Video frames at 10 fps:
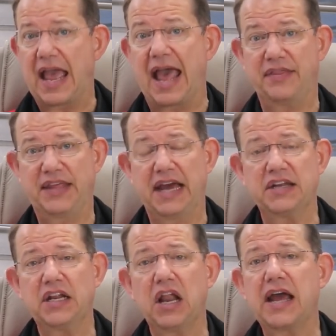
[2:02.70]
and the
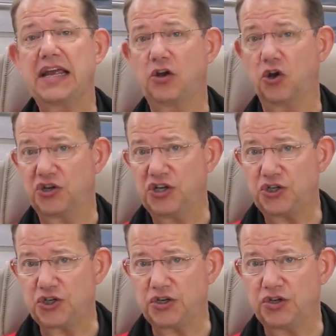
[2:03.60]
underlying
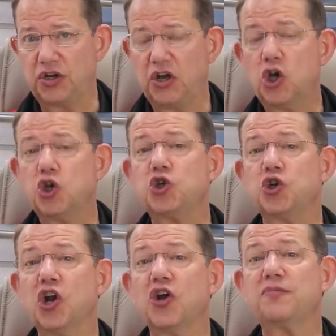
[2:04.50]
condition
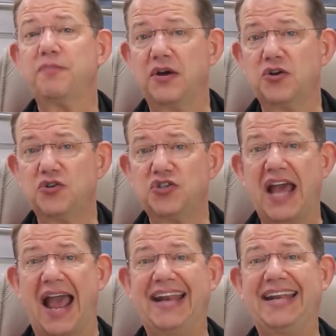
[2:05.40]
should not
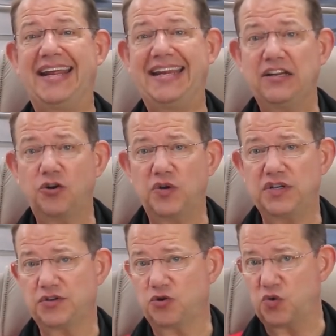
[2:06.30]
pose an
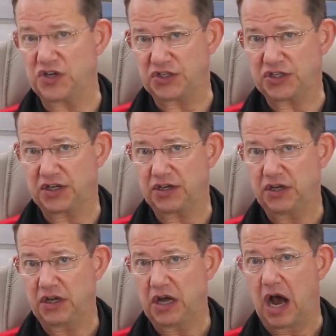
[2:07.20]
increased risk
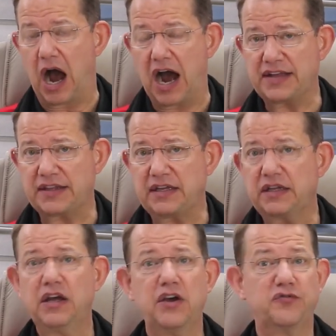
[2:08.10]

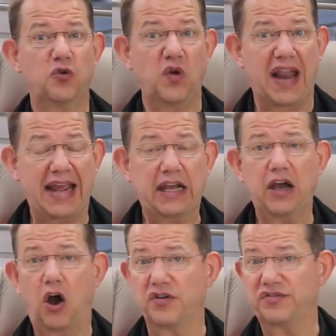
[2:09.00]
either for
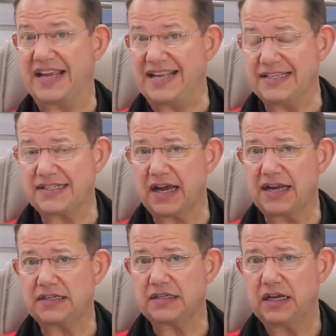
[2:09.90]
lack of
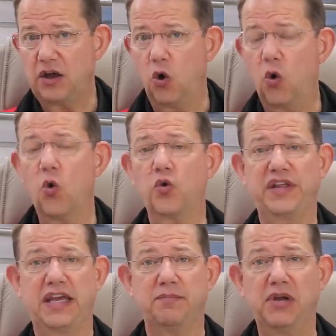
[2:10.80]
insight or
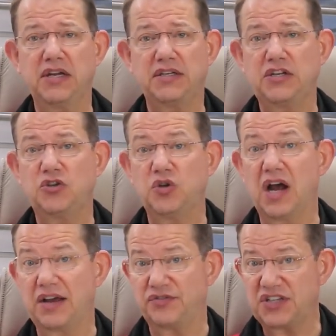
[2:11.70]
the ability to
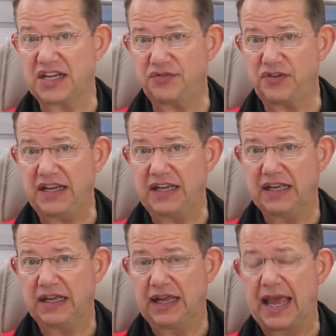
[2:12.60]
dive
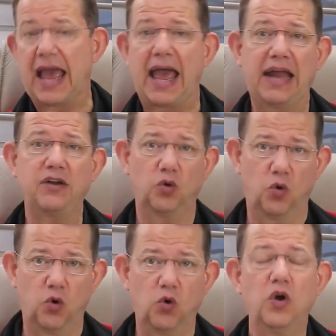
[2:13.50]
safely and
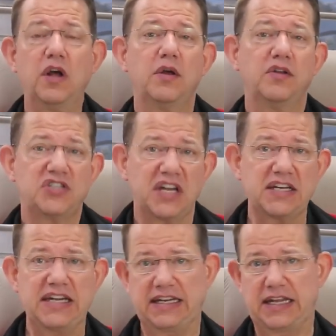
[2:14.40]
or
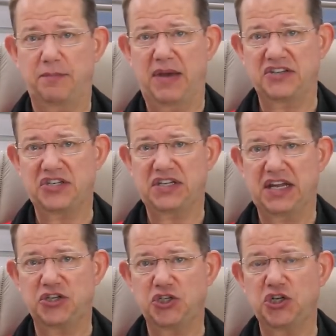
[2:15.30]
sudden
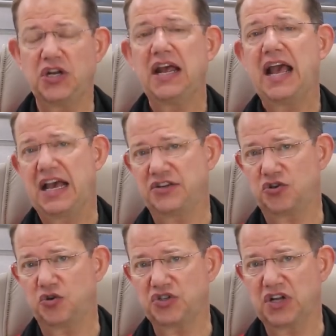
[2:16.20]
incapacitation as
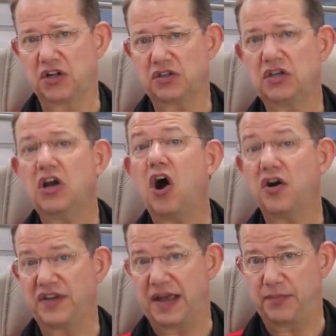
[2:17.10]
a result
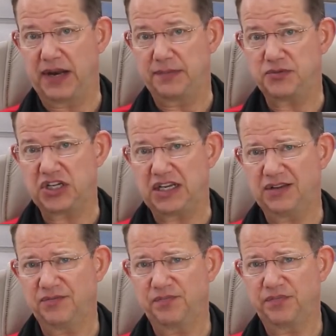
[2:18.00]
of epilepsy.
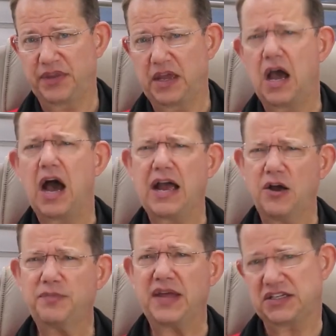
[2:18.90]
I
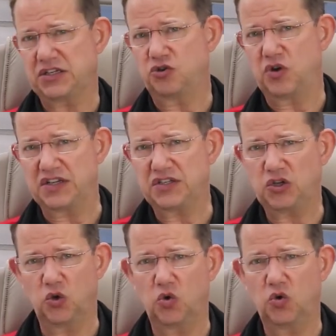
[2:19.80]
hope that's
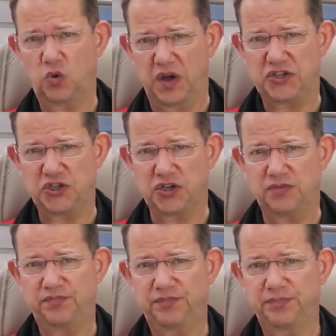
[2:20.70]
addressed your
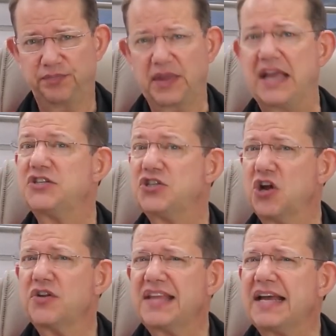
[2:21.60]
question. It's
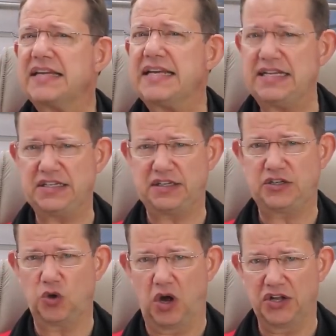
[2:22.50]
not that easy
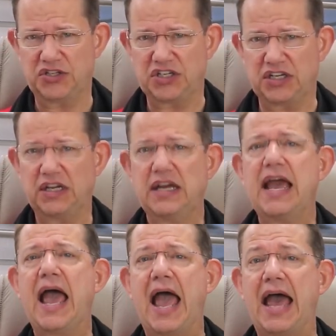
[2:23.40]
to answer
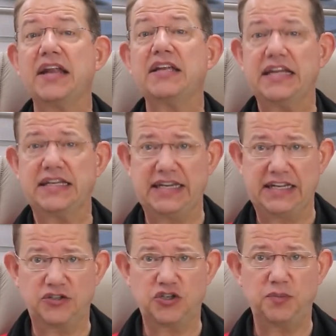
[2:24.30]
and it
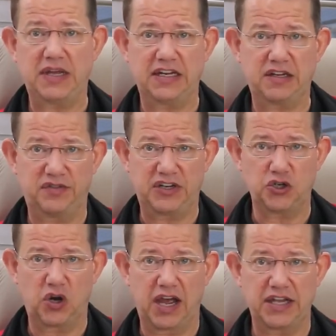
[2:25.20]
needs to be
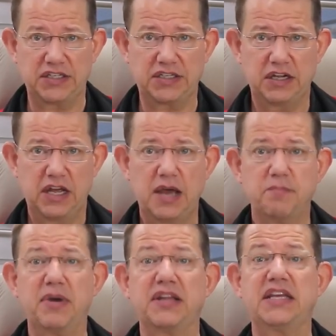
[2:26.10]
individualized,
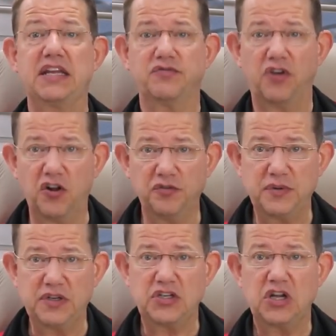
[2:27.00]
but the
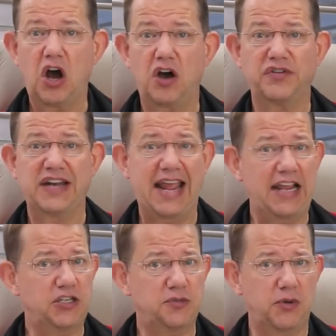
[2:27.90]
involvement of an
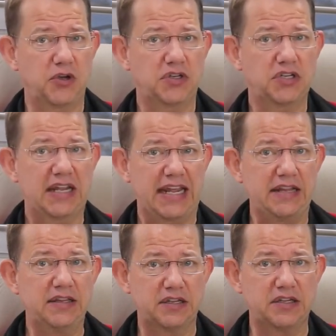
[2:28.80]
expert
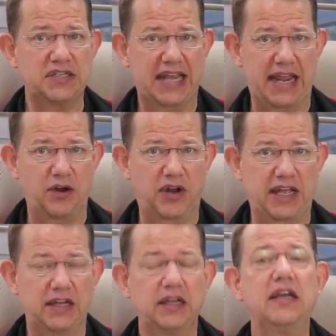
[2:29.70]
in this
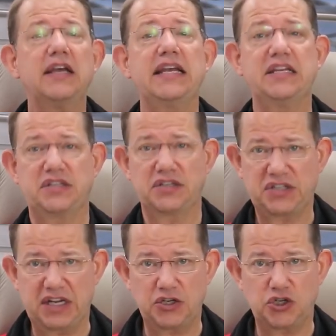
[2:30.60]
area is
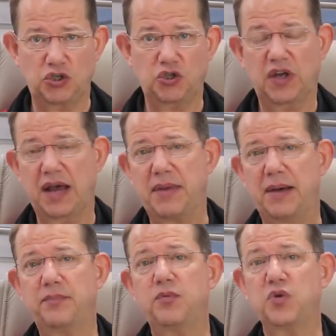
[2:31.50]
essential to come
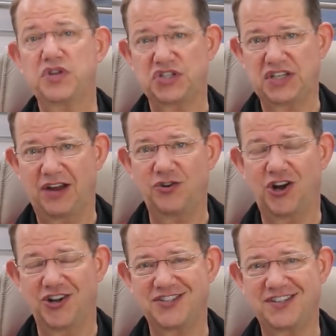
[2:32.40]
up with a sound
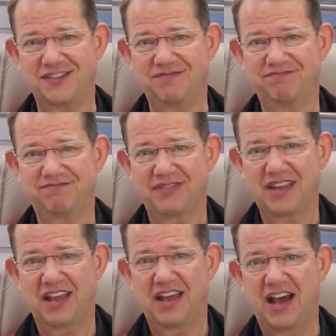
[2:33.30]
answer.
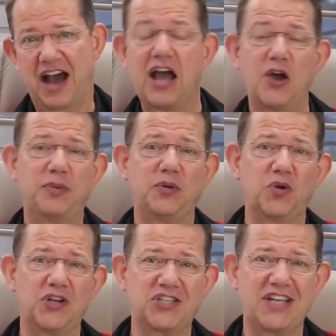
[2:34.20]
I hope it
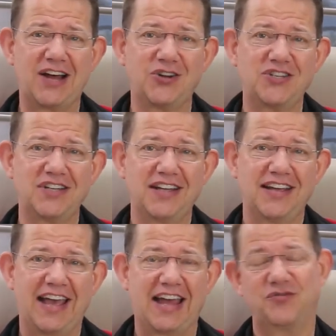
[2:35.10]
works out,
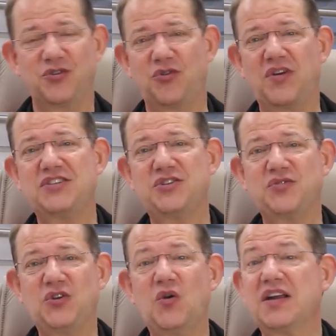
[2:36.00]
and for the rest
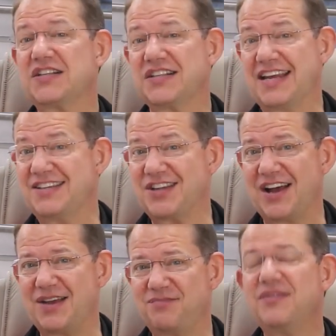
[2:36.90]
of you, until next
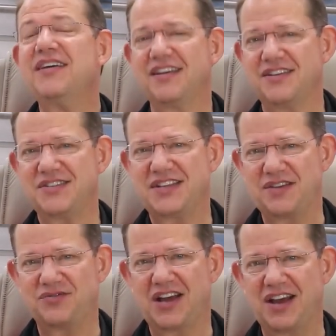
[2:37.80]
time,
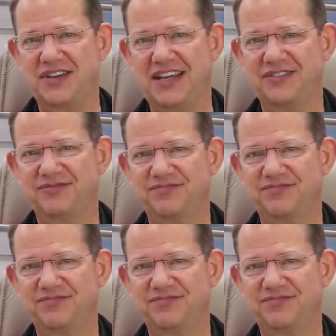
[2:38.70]
safe diving.